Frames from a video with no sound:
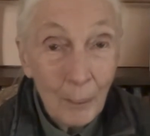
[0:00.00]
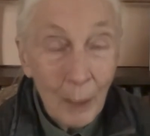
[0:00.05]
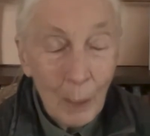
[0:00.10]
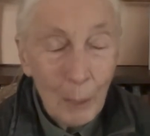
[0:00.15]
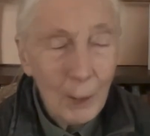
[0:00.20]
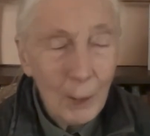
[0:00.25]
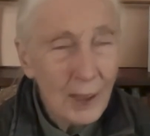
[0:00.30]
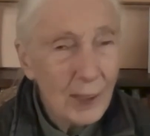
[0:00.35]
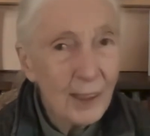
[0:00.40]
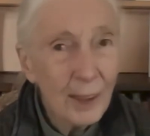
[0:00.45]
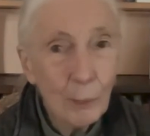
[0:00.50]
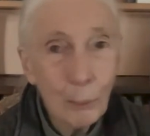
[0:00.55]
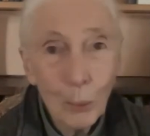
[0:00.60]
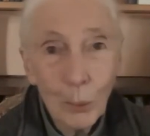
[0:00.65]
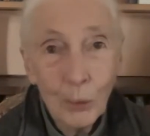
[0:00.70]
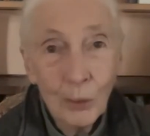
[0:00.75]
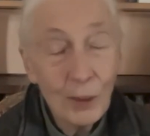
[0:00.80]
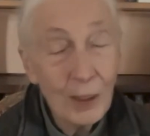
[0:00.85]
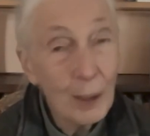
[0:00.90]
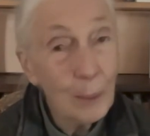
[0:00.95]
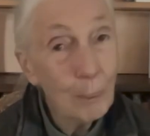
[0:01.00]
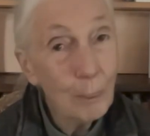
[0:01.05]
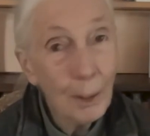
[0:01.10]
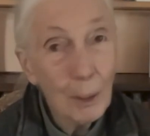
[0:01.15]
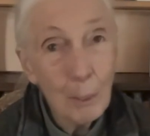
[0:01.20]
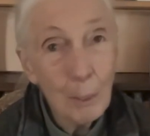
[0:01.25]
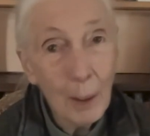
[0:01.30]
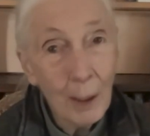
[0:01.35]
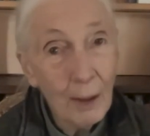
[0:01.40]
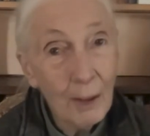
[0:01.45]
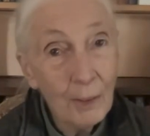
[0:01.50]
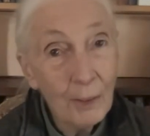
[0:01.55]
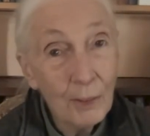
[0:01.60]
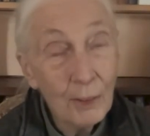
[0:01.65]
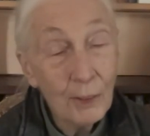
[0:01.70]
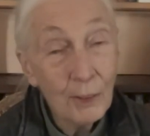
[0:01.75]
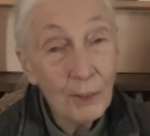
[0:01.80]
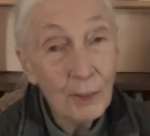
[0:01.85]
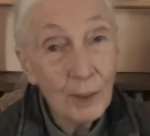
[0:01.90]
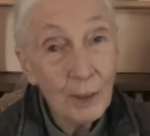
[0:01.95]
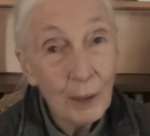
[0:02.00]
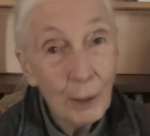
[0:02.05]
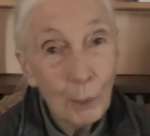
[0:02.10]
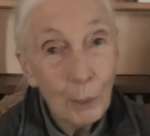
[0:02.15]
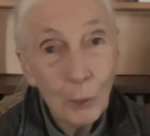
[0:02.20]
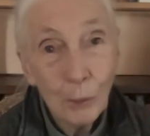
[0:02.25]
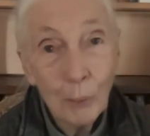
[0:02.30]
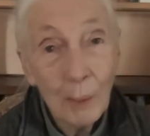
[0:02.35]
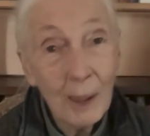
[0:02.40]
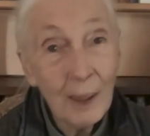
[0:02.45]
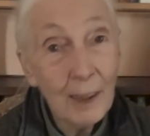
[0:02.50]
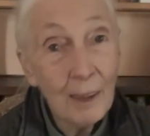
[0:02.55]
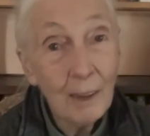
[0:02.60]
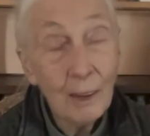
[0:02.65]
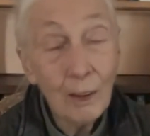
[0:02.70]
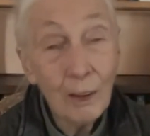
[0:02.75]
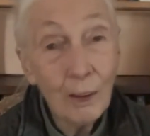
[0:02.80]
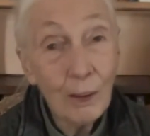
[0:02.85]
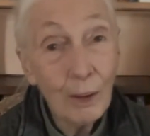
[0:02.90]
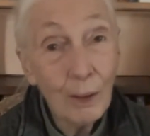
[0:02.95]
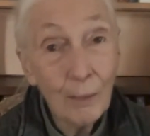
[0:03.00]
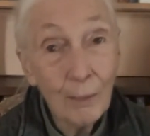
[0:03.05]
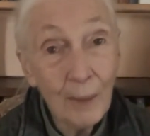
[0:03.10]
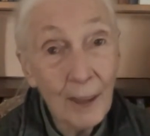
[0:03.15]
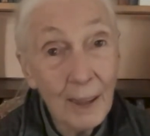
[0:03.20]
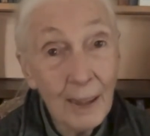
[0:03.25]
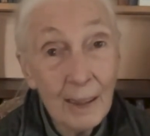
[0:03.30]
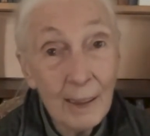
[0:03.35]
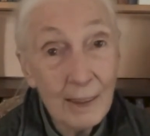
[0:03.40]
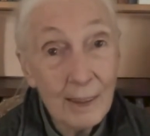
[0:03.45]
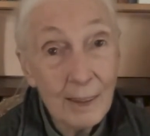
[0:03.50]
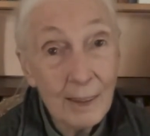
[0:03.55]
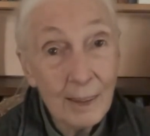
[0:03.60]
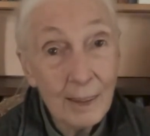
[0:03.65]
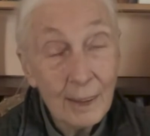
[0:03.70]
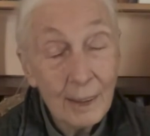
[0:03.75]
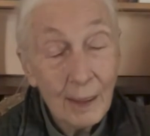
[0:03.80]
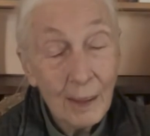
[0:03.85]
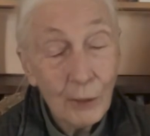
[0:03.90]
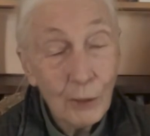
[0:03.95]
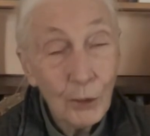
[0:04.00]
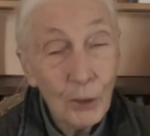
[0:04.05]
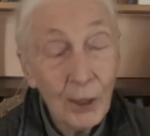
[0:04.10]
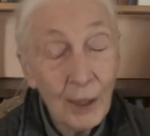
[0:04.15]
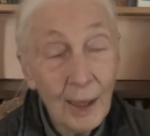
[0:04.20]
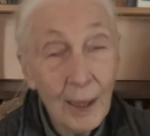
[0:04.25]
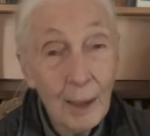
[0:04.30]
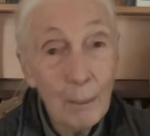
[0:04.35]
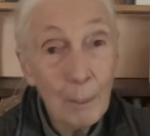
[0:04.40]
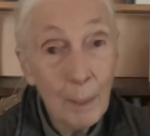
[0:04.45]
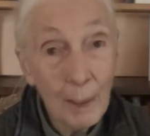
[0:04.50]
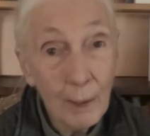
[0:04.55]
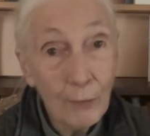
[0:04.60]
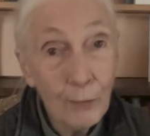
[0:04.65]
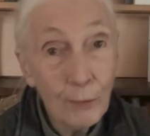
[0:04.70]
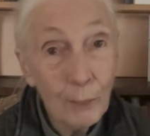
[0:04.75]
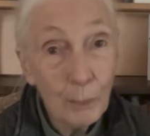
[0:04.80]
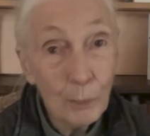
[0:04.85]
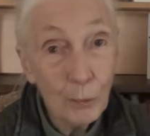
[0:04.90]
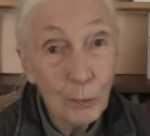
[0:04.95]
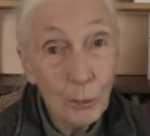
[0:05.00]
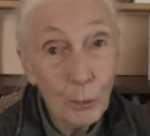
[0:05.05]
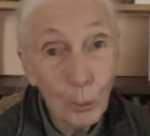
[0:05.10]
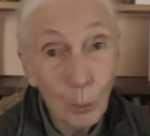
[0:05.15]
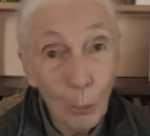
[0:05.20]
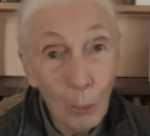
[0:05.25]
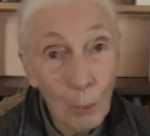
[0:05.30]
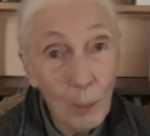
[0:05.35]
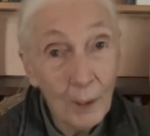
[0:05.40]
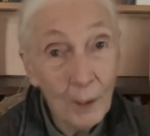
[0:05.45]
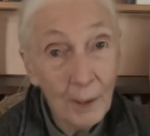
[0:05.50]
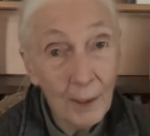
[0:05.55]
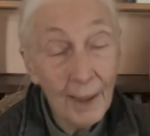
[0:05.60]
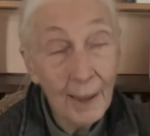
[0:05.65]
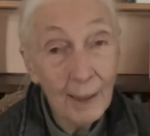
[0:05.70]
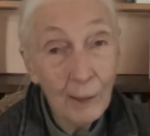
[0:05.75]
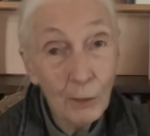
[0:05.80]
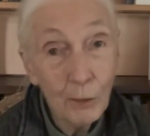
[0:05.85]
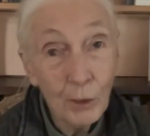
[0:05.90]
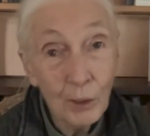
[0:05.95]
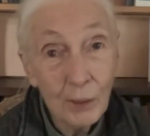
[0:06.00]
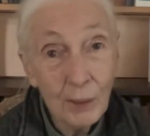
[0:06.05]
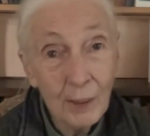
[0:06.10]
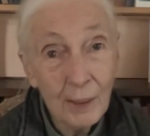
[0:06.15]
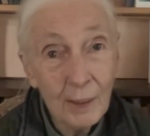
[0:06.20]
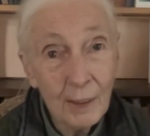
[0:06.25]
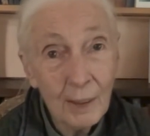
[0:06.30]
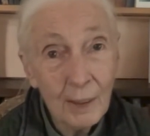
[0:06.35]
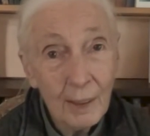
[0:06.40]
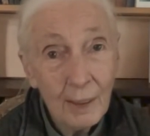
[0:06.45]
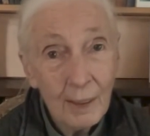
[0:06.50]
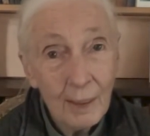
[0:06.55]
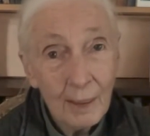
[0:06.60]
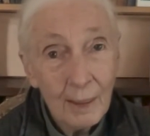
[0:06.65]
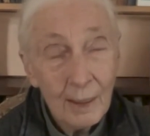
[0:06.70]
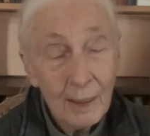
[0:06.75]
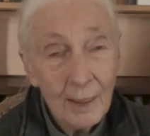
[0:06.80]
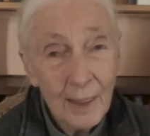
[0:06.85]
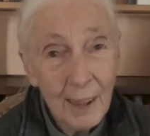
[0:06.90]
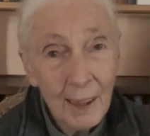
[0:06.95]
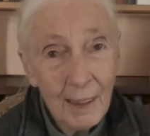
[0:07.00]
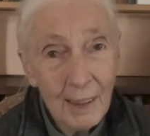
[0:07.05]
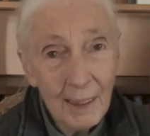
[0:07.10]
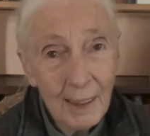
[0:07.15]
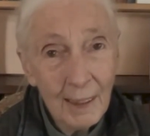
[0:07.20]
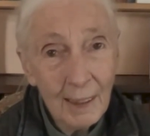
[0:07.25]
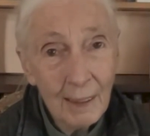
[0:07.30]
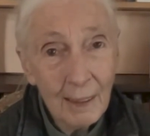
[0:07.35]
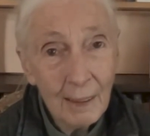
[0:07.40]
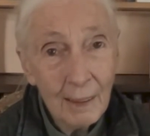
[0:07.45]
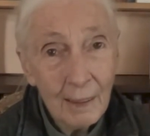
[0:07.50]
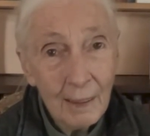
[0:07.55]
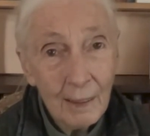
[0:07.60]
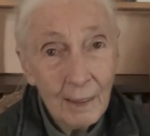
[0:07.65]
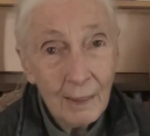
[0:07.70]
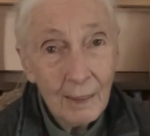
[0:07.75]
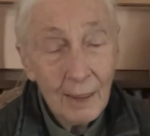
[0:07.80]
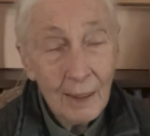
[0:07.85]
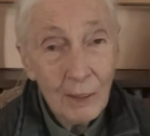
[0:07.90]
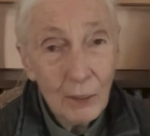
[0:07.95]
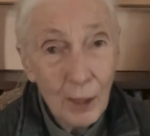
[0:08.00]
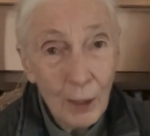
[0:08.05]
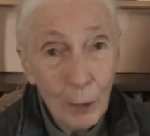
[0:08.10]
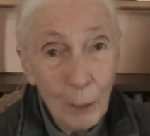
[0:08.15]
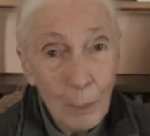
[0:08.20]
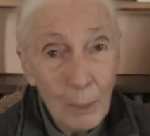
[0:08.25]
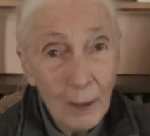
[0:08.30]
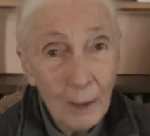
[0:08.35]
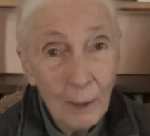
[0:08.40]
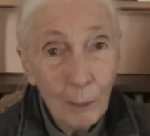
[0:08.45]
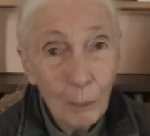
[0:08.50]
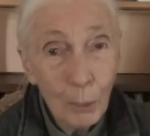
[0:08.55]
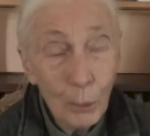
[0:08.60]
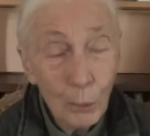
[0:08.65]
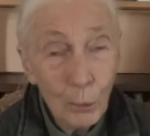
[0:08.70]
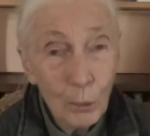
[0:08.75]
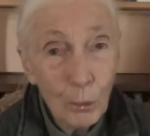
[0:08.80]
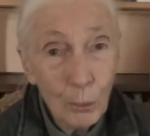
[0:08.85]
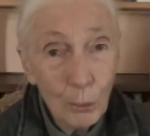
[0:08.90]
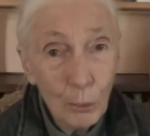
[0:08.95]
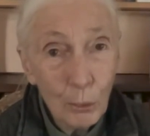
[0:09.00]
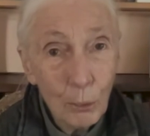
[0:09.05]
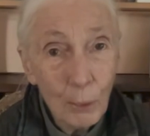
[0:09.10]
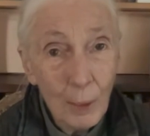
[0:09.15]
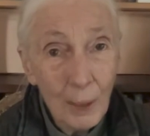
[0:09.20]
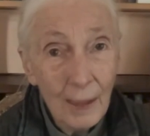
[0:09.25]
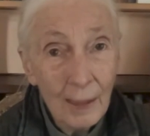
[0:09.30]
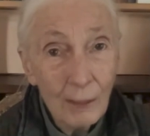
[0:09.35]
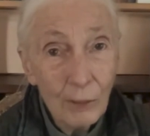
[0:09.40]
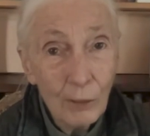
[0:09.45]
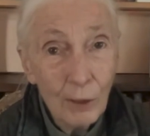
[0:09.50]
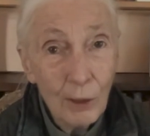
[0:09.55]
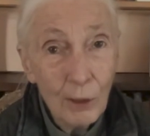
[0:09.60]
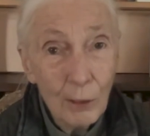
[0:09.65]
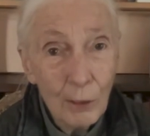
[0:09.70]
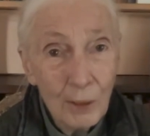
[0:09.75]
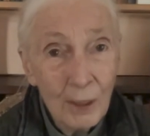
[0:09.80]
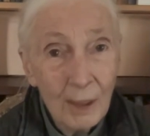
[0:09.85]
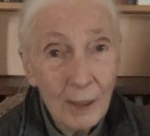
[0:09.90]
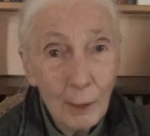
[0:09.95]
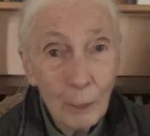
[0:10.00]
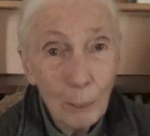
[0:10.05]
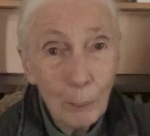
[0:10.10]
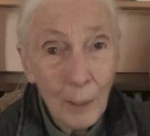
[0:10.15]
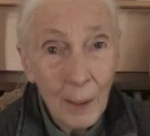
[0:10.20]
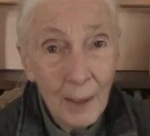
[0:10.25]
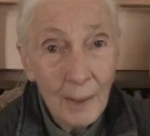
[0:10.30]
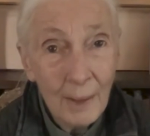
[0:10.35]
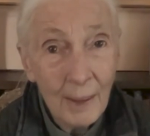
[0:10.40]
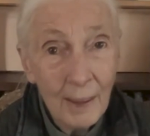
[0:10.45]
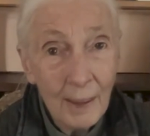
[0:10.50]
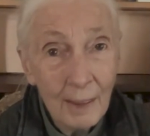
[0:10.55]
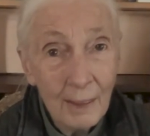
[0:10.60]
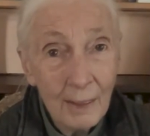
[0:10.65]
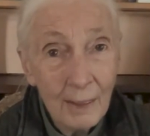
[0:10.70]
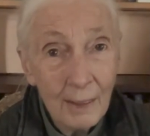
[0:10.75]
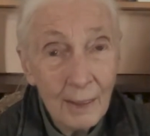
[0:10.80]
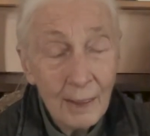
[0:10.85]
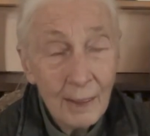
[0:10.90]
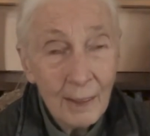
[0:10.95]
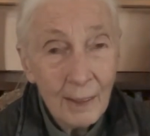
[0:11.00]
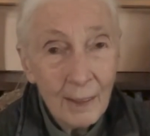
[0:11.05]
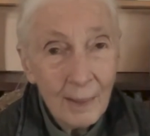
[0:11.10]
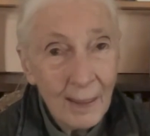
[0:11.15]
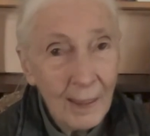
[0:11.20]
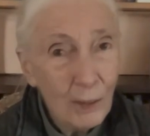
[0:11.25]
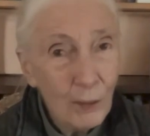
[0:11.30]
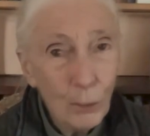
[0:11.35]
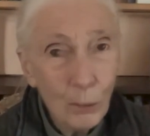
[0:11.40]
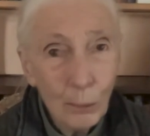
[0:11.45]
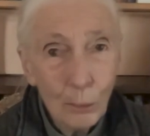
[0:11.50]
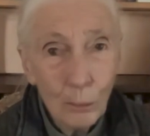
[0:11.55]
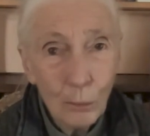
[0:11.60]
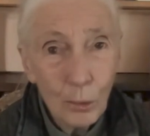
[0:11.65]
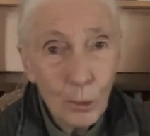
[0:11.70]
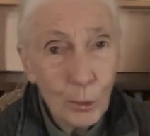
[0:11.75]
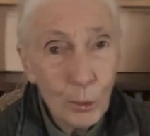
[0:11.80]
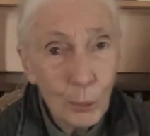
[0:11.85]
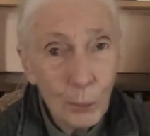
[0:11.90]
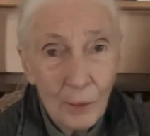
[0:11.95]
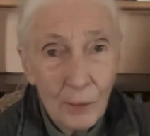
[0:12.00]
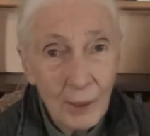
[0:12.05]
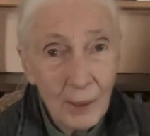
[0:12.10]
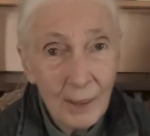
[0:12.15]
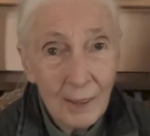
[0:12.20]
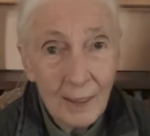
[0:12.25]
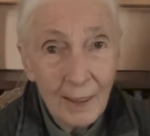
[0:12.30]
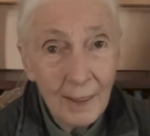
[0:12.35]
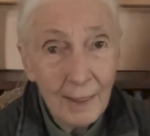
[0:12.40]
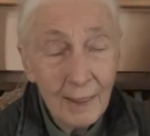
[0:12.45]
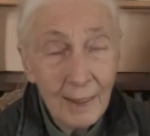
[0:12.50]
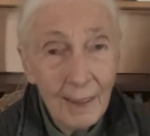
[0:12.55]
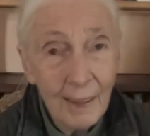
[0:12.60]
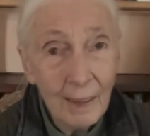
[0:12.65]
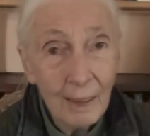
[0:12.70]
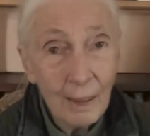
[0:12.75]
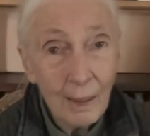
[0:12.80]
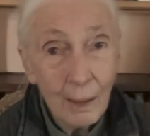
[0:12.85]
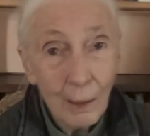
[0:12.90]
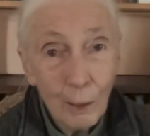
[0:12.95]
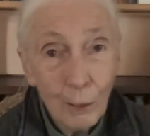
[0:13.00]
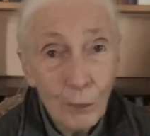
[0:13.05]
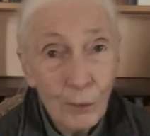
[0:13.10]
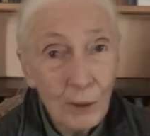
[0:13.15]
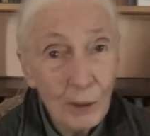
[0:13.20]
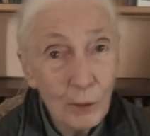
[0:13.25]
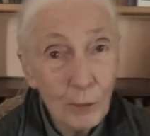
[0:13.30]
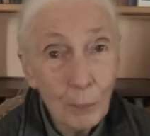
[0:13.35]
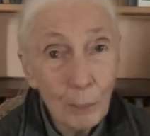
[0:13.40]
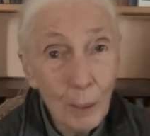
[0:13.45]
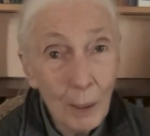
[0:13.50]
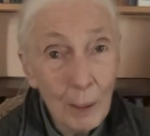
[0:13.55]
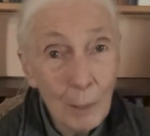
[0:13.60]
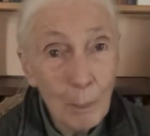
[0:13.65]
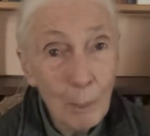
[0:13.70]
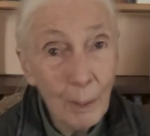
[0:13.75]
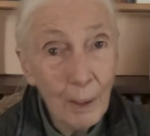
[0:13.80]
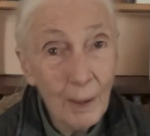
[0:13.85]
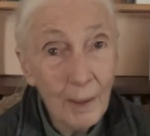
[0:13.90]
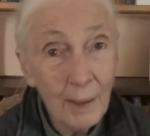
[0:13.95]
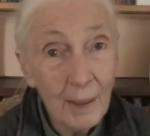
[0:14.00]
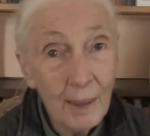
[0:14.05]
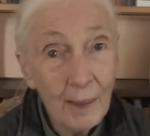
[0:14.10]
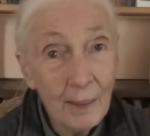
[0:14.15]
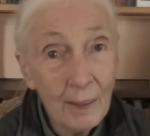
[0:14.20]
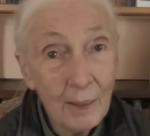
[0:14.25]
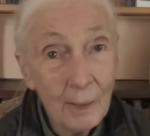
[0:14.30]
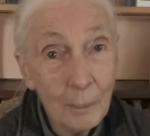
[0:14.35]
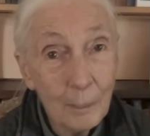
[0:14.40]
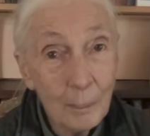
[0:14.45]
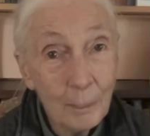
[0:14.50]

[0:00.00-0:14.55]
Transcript: But he said, what tipped the balance was my little girl of 8, and she came back from school one day and she said, Daddy, they tell me that what you're doing is hurting the planet. That's not true, is it, Daddy? Because it's my planet.